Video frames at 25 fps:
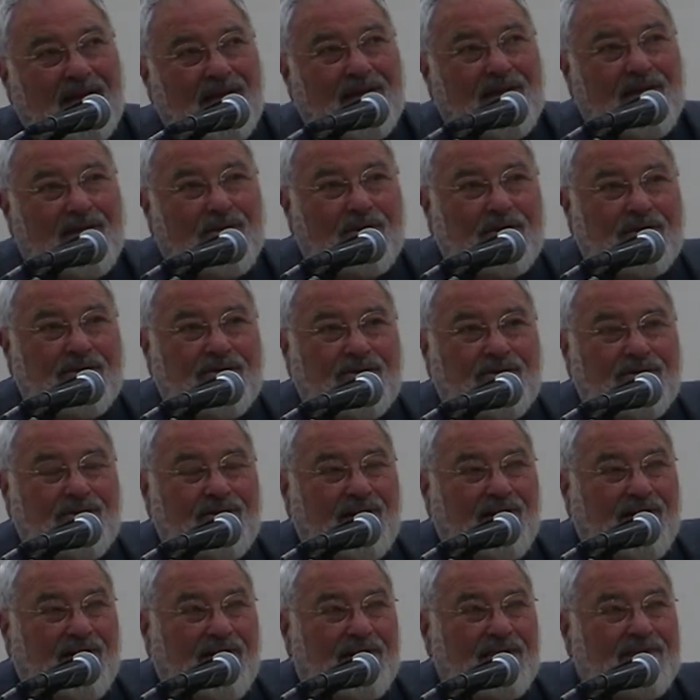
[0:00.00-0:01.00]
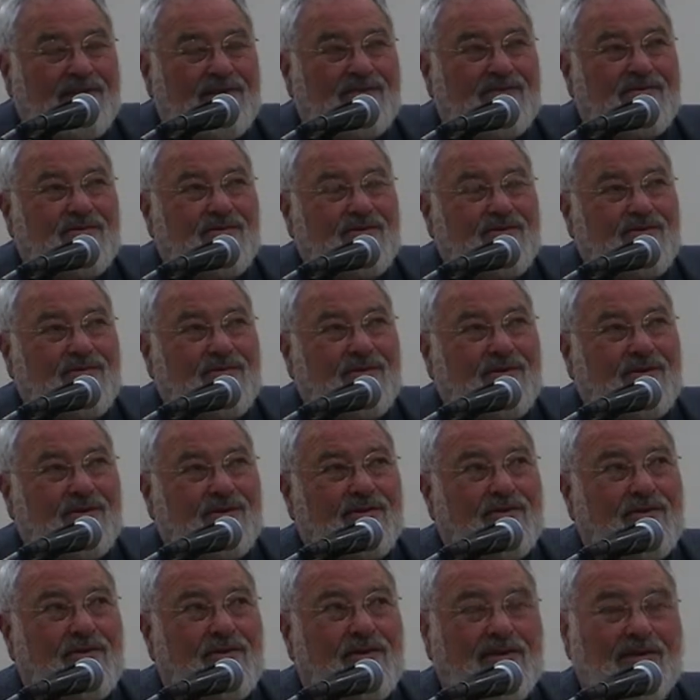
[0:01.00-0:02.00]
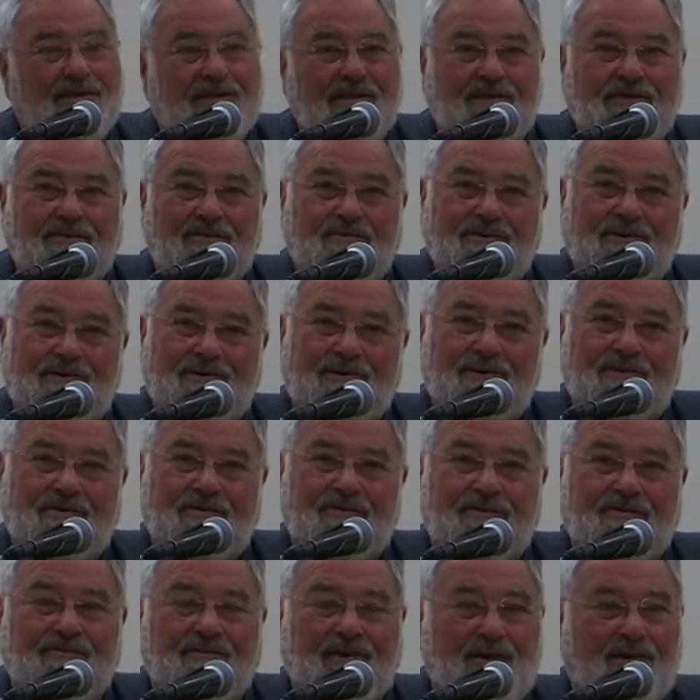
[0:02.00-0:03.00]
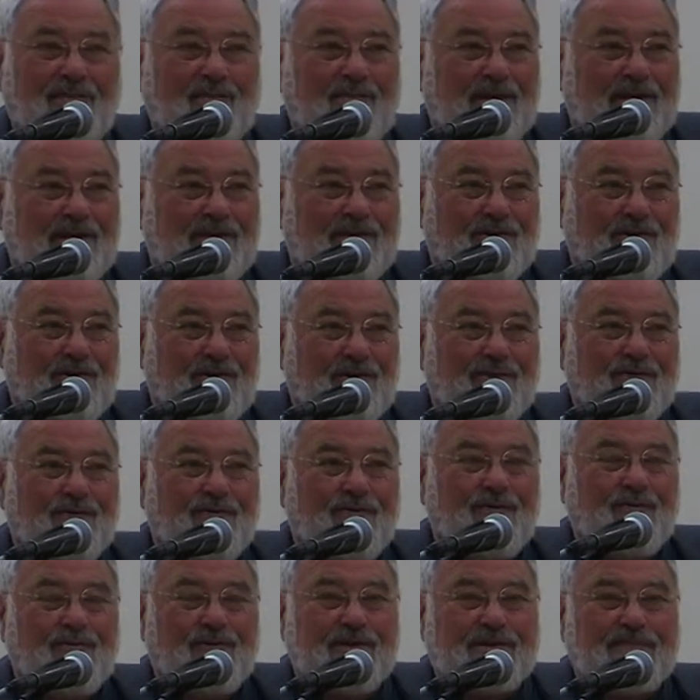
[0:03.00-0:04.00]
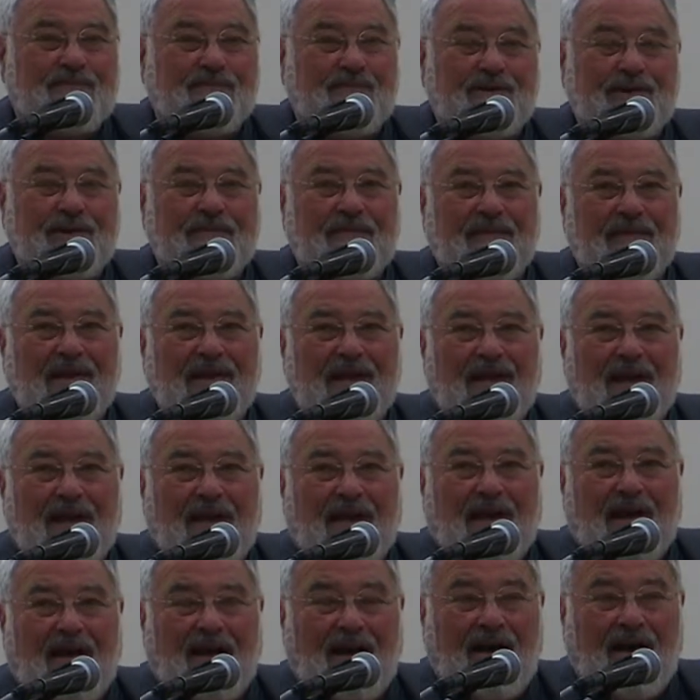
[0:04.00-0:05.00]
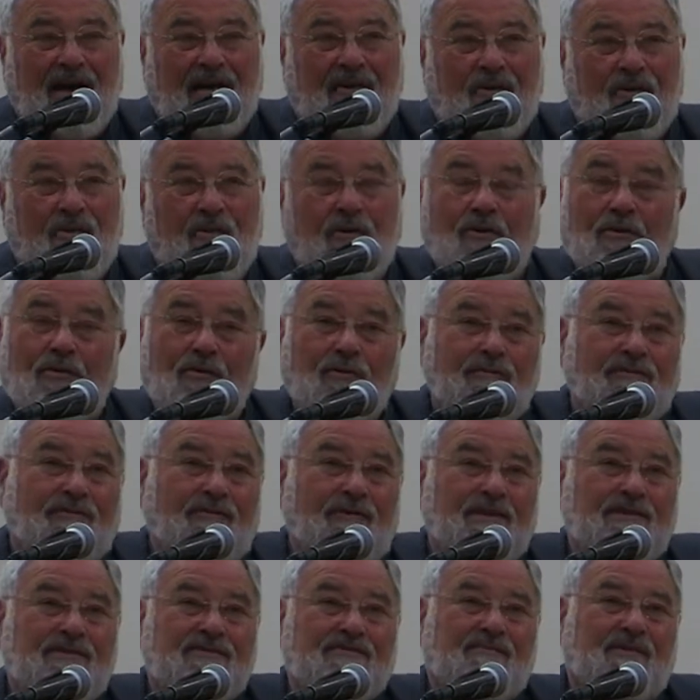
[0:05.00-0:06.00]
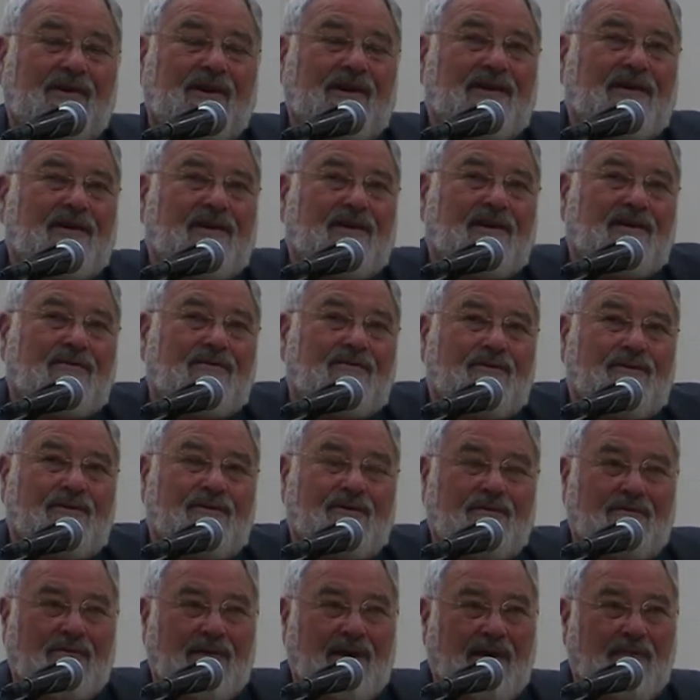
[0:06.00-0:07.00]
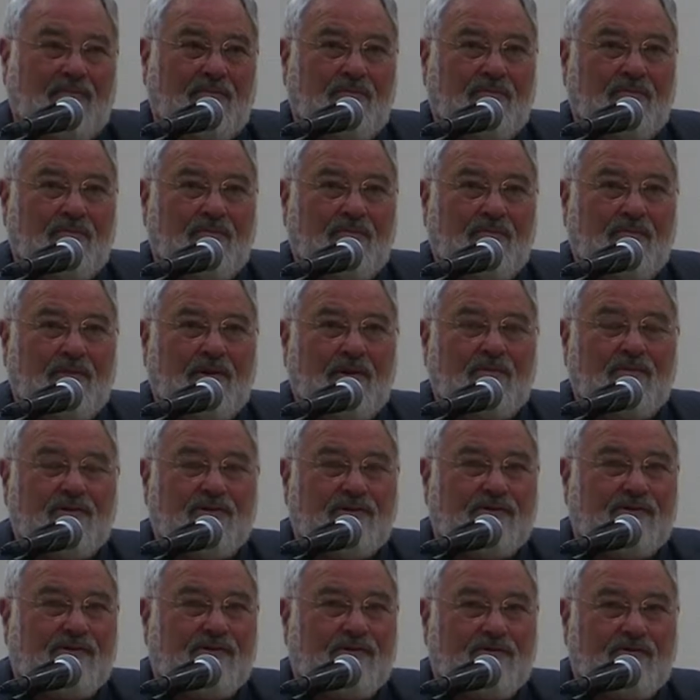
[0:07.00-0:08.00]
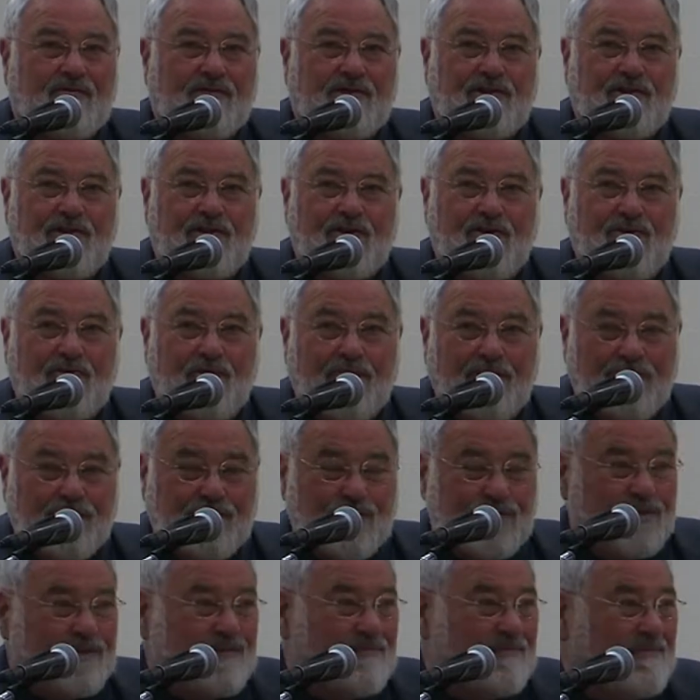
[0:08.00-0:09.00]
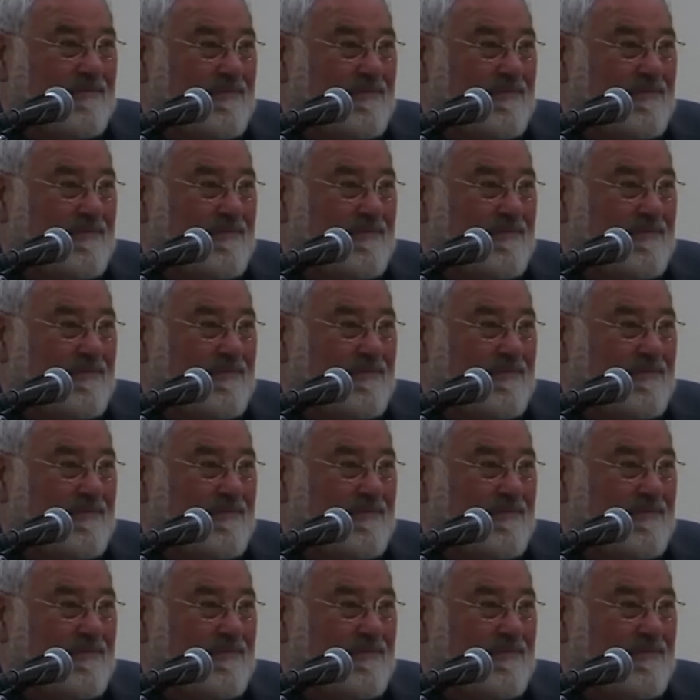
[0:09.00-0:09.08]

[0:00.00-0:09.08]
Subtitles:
there were two guys who were talking to each other throughout my talk, who were whispering, who were old friends of mine. They were members of the Christian Coalition.